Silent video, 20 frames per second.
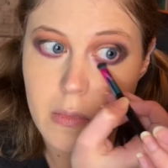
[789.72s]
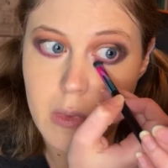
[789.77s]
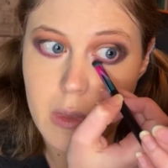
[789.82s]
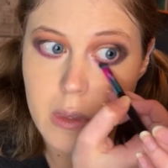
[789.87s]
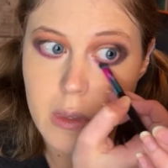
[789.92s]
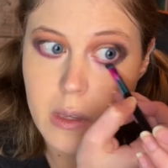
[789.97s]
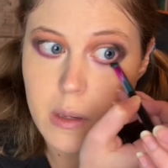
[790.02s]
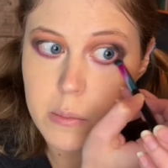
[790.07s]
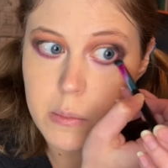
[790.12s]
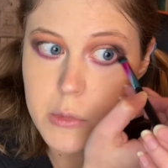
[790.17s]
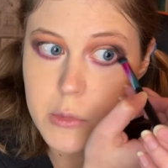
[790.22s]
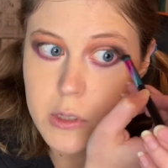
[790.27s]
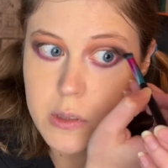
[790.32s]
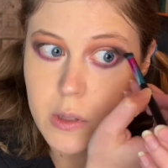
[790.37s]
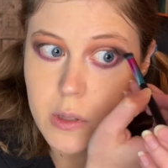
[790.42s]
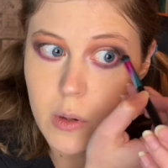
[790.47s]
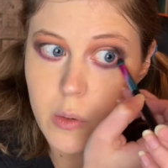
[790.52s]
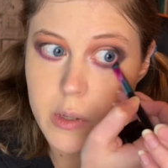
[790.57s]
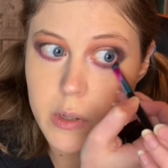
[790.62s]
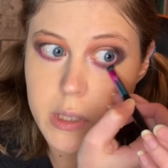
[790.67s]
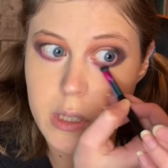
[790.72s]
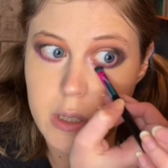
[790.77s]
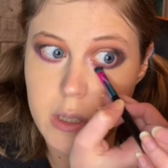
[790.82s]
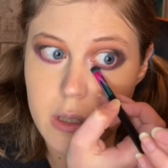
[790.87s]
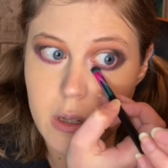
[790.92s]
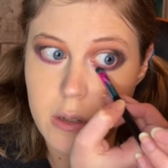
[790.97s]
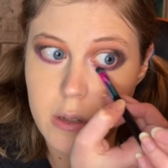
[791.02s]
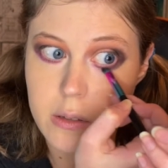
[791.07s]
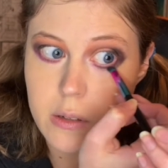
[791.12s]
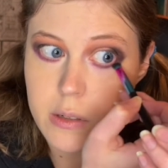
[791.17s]
I'm just going in
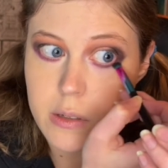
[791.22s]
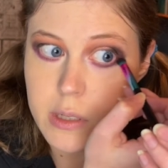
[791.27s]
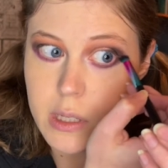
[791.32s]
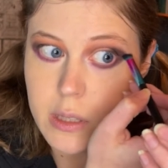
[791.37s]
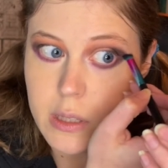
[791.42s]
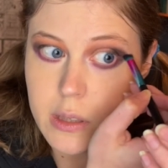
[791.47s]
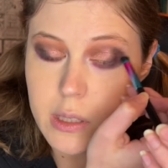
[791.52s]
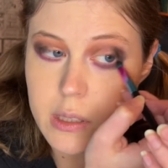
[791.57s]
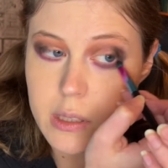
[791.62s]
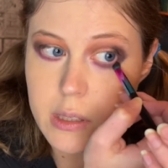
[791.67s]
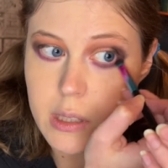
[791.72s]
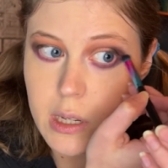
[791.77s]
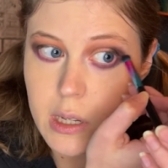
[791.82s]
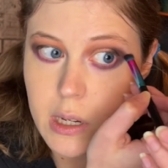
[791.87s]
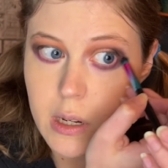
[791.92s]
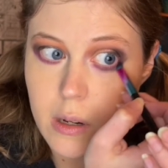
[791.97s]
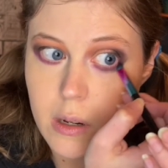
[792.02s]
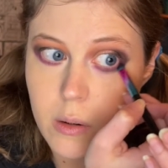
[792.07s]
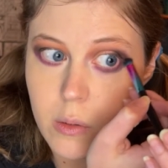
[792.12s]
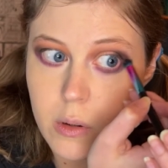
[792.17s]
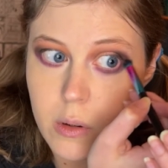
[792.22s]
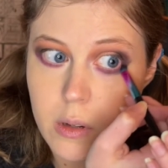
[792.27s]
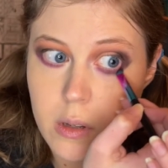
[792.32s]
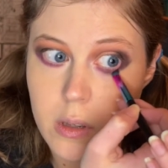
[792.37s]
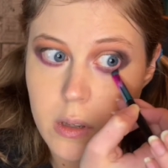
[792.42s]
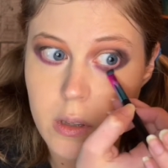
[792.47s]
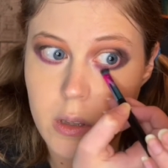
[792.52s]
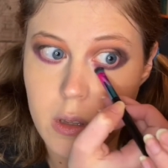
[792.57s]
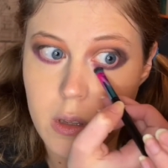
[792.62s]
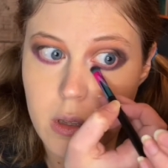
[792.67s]
underneath it now
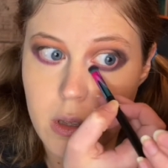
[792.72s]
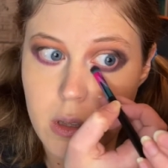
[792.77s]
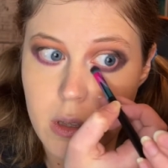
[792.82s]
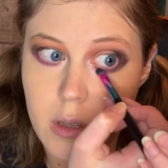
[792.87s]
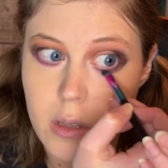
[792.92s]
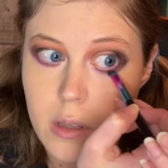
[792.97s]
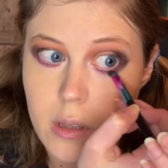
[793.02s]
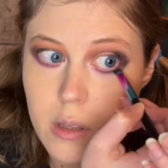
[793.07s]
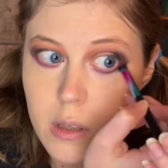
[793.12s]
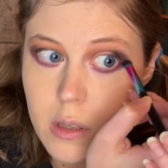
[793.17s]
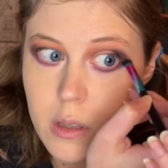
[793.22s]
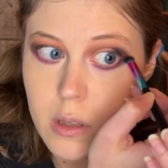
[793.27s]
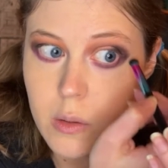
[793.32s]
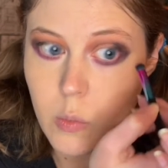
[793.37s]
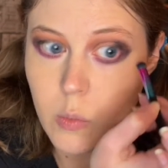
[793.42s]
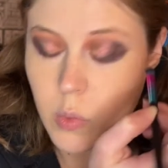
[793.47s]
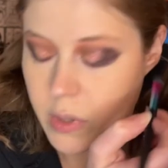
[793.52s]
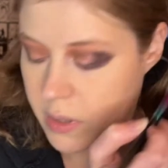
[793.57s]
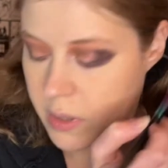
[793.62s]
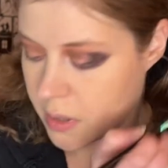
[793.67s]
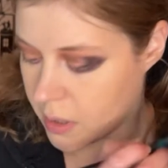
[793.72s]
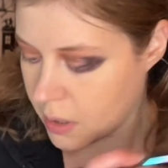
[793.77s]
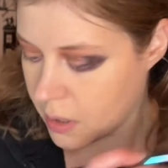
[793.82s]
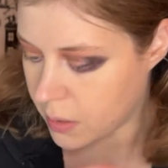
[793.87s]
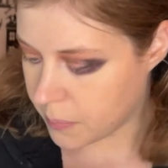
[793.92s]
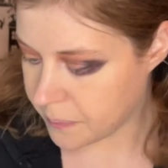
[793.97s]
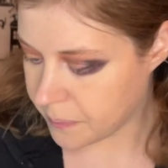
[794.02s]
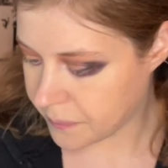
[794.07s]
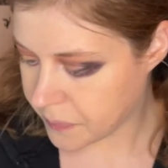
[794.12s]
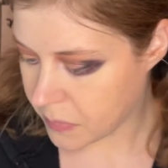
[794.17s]
with
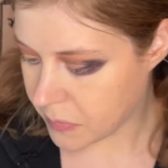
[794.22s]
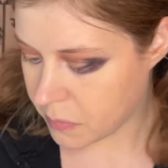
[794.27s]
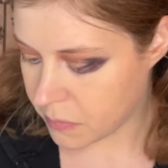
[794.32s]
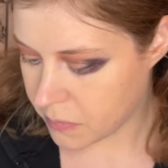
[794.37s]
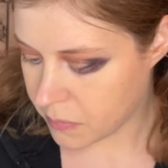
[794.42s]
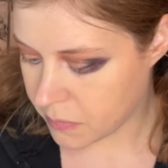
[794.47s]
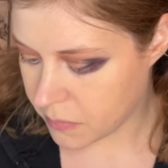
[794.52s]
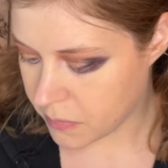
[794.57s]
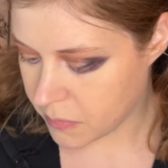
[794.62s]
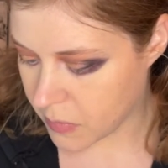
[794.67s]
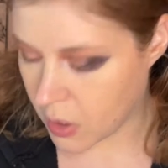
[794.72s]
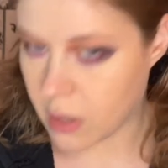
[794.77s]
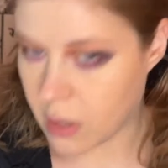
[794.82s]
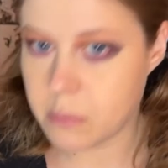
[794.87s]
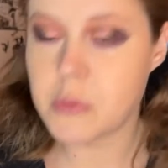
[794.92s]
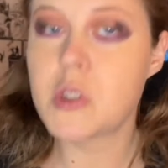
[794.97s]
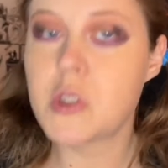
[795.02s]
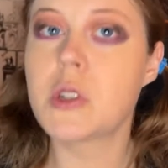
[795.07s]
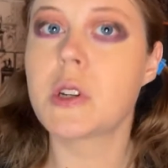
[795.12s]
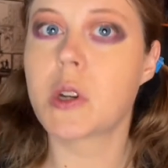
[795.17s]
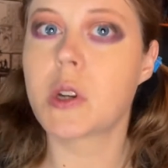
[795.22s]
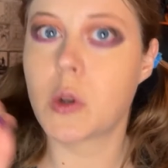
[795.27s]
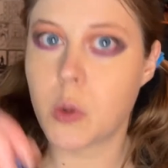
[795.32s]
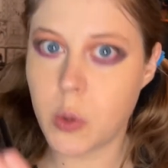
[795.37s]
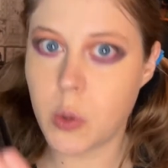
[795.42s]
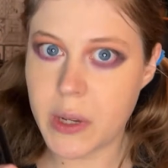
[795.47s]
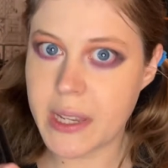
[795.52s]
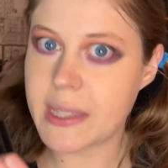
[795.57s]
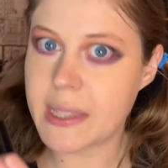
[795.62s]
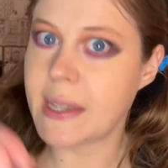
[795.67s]
under
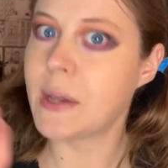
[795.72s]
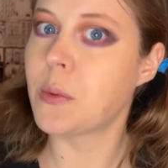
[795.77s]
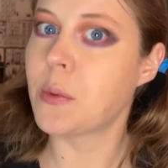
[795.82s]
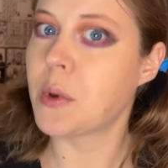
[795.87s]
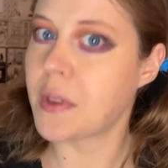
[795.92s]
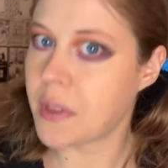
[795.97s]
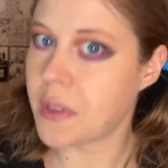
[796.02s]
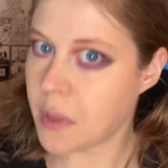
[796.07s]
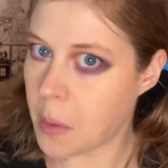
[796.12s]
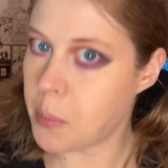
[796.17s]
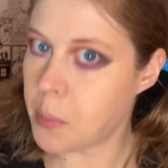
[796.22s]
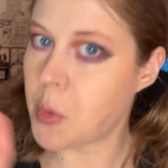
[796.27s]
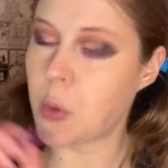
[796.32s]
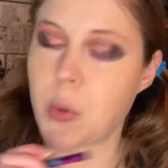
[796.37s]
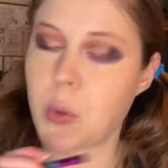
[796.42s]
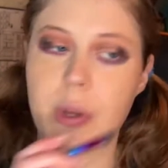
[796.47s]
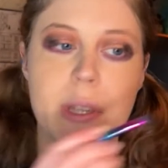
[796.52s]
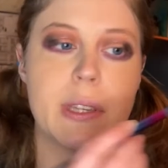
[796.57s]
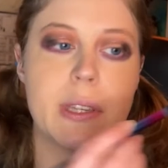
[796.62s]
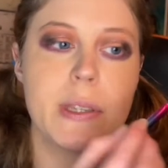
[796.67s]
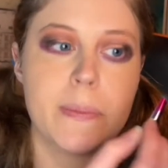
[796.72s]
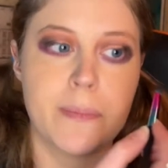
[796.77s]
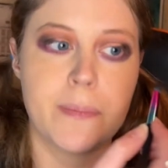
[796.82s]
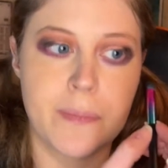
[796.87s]
Queenie with Marie,